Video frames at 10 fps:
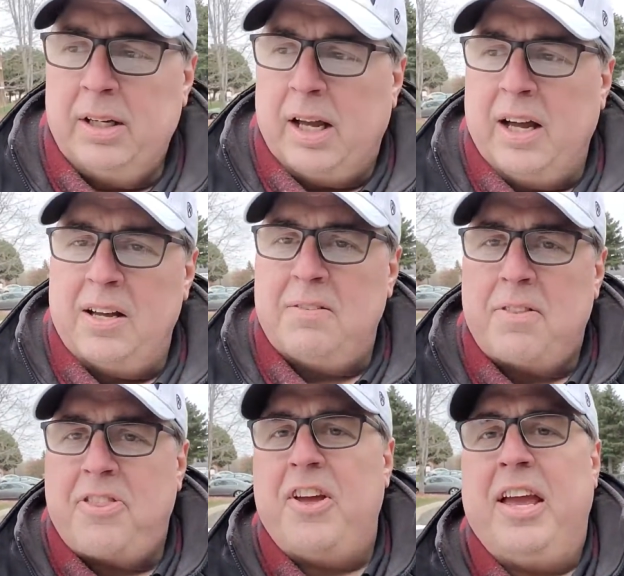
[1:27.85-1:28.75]
uh,
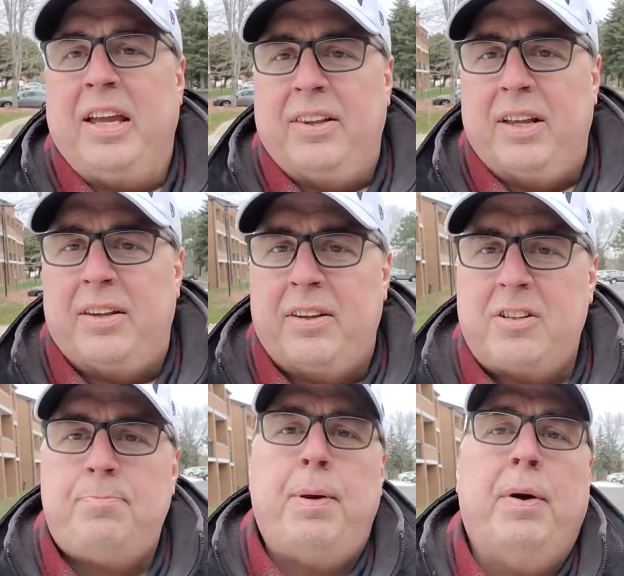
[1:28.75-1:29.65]
thing, the, the
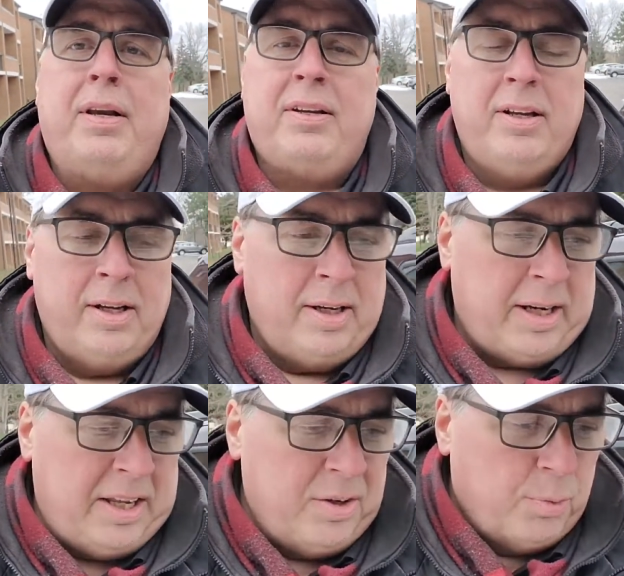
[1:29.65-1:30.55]
spirit
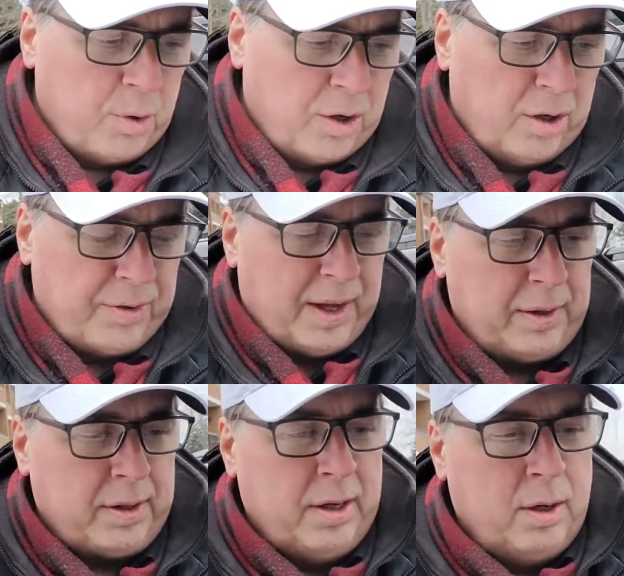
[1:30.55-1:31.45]
in the world that
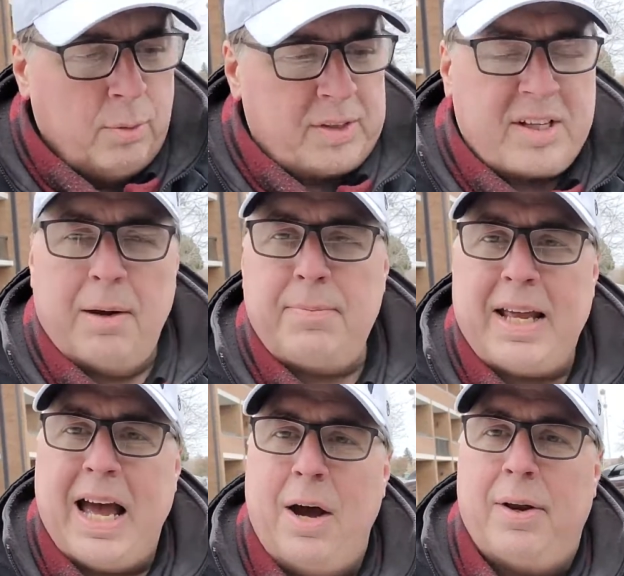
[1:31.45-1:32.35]
would come
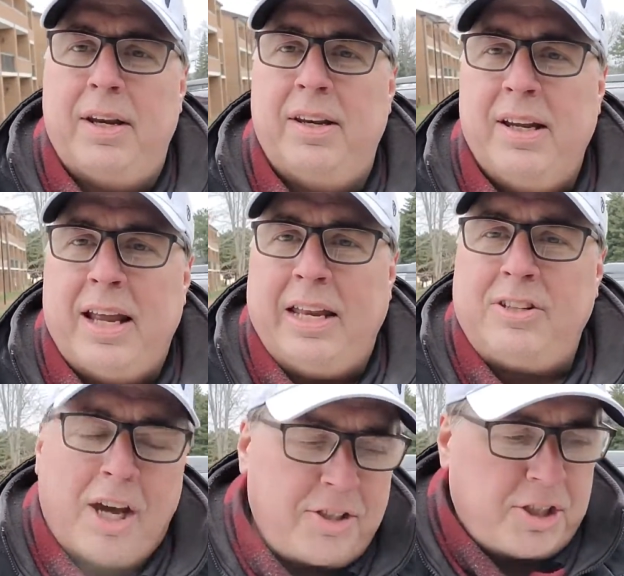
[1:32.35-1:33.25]
down and,
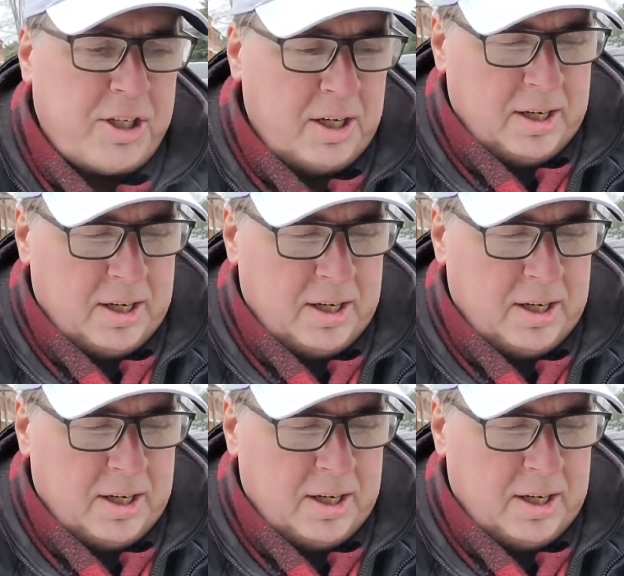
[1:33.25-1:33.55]
and touch